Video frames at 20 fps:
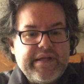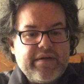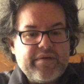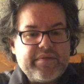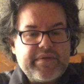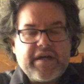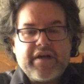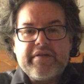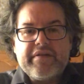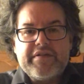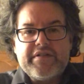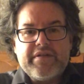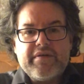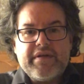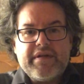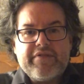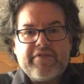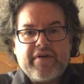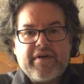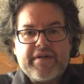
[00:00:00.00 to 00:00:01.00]
telling
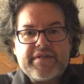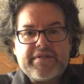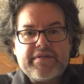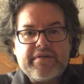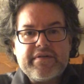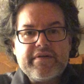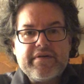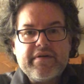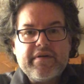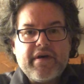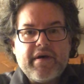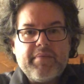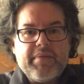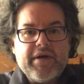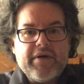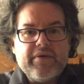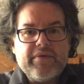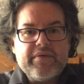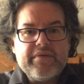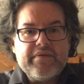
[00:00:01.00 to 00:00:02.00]
Jodie Foster
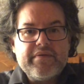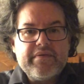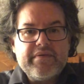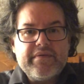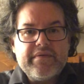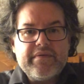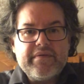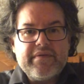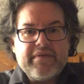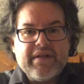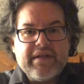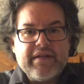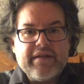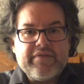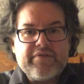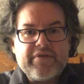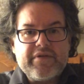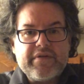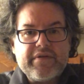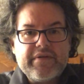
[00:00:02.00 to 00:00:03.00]
about the
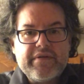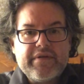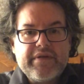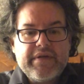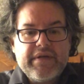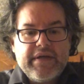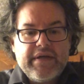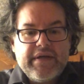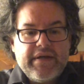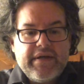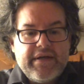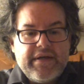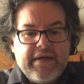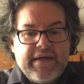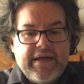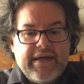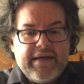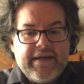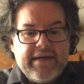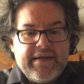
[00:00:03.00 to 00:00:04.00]
liver,
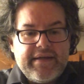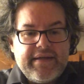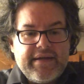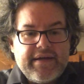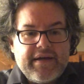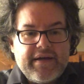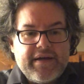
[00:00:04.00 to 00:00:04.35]
and